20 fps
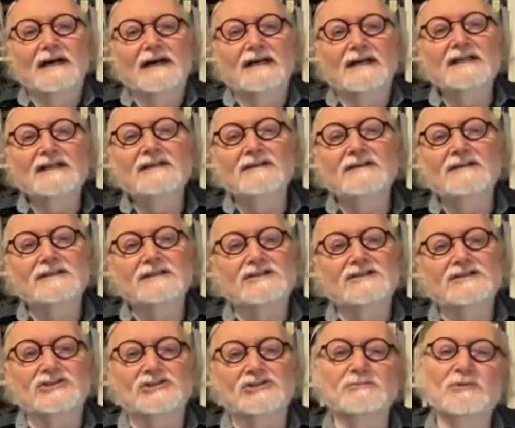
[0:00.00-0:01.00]
an
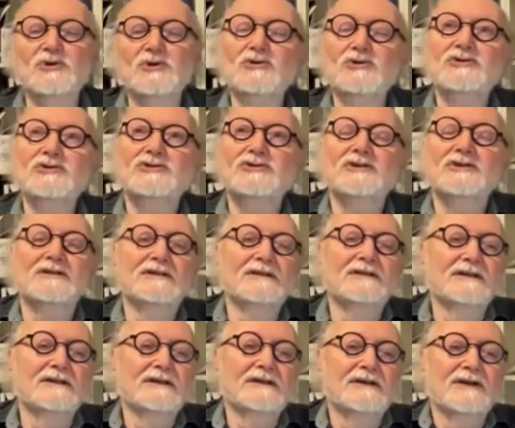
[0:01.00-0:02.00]
eagerness to schmooze,
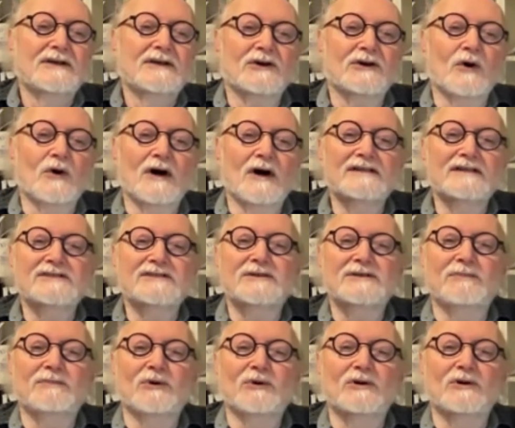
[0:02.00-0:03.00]
the quiet
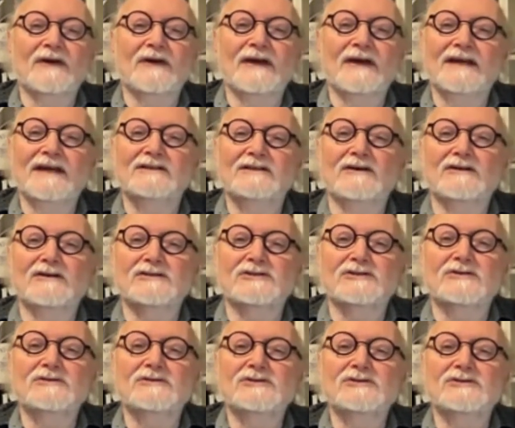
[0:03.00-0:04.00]
supportive hand on a
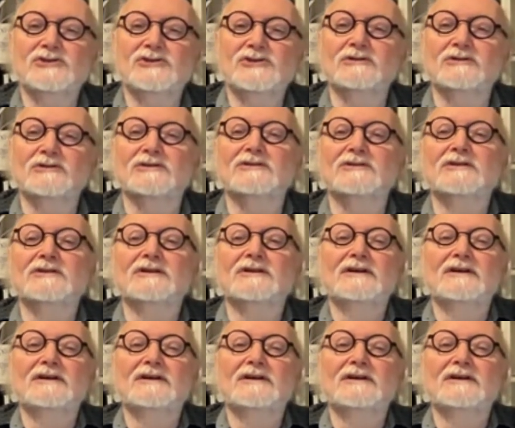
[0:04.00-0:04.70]
student's shoulder